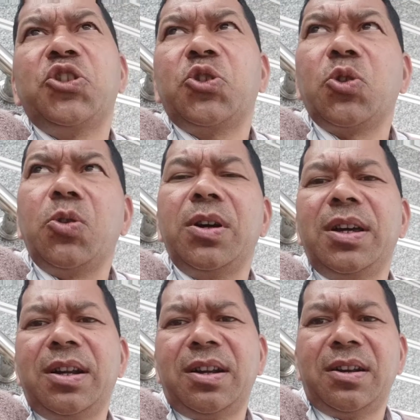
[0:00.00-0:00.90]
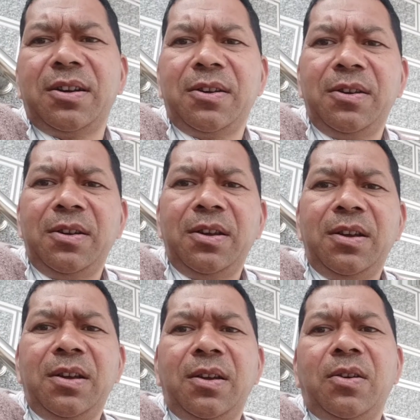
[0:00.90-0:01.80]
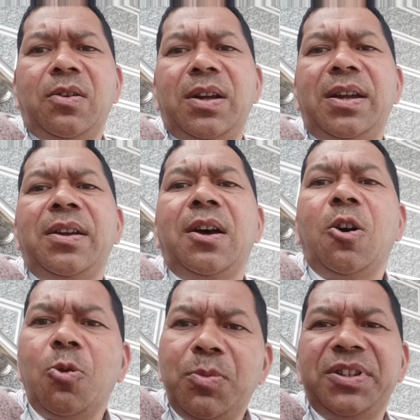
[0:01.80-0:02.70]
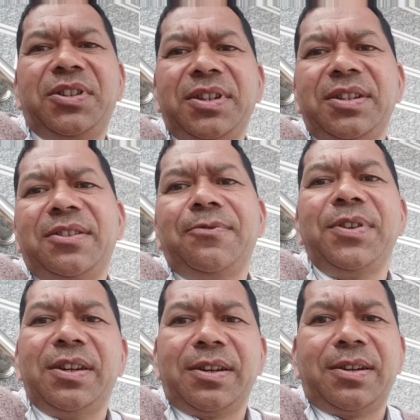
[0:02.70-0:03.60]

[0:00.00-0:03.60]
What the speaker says: stronger and how much it is weaker.